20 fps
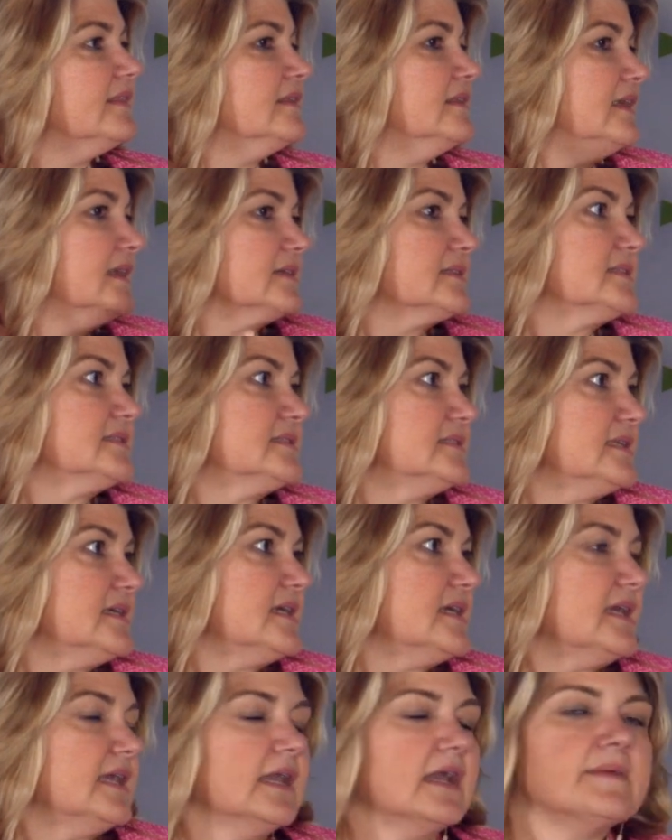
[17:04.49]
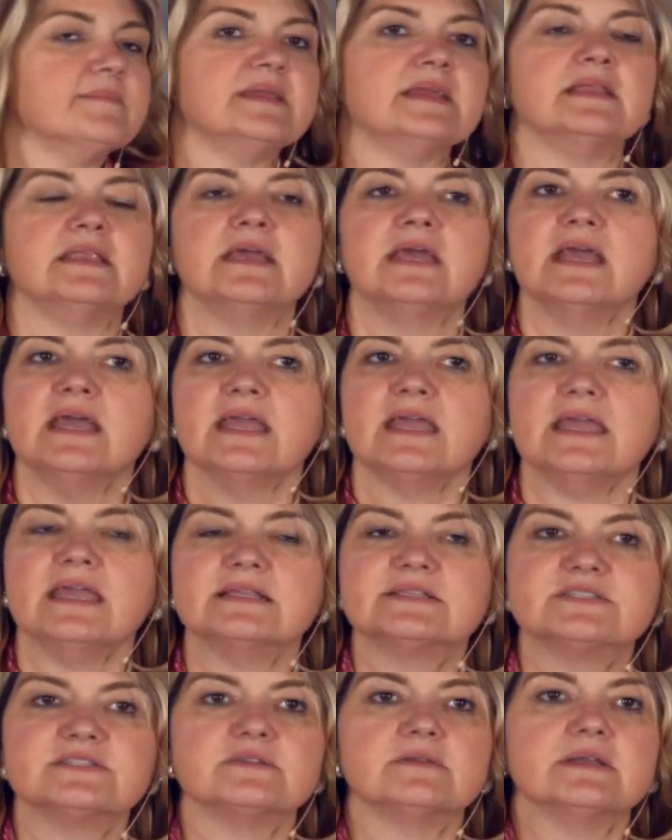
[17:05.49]
the next thing. I mean,
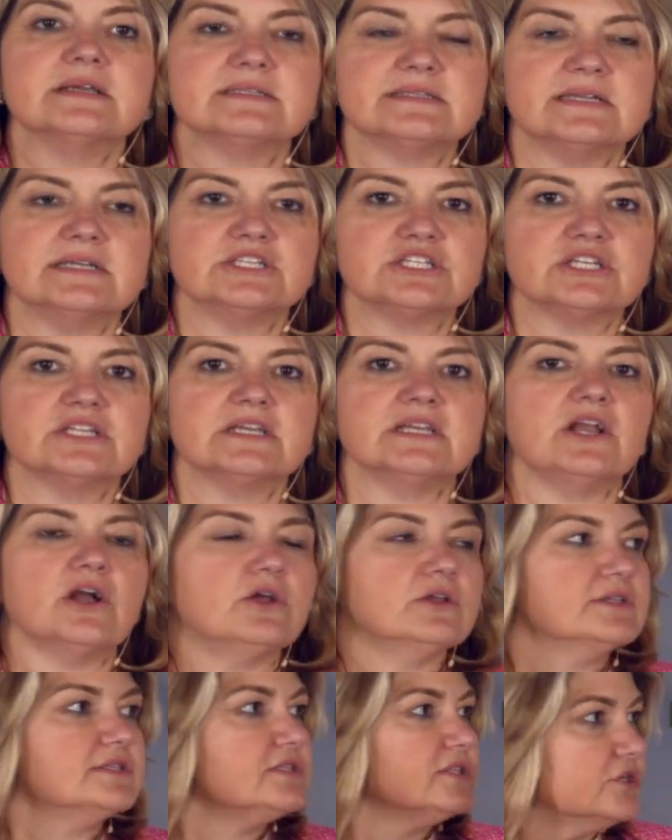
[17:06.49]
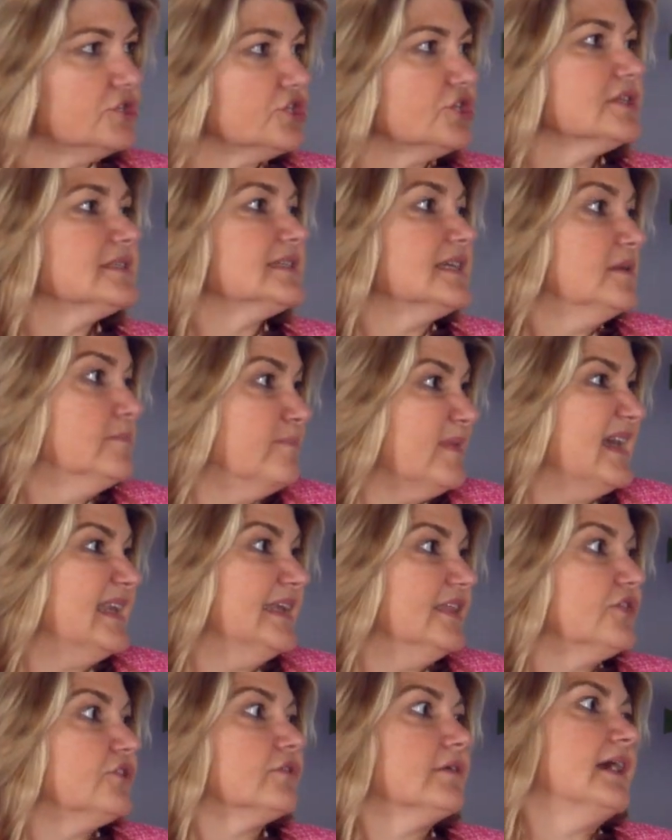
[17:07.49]
it's essentially social's
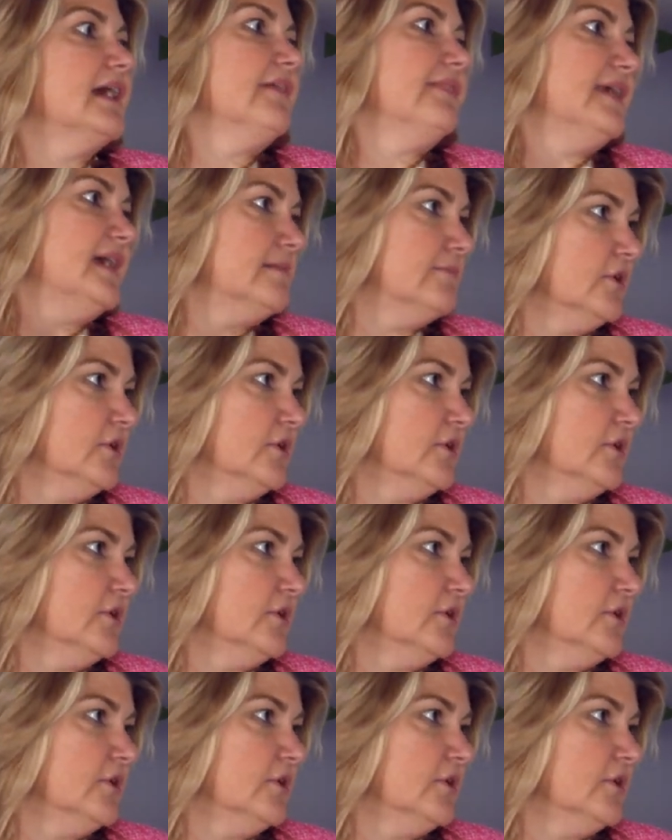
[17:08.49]
embedded throughout that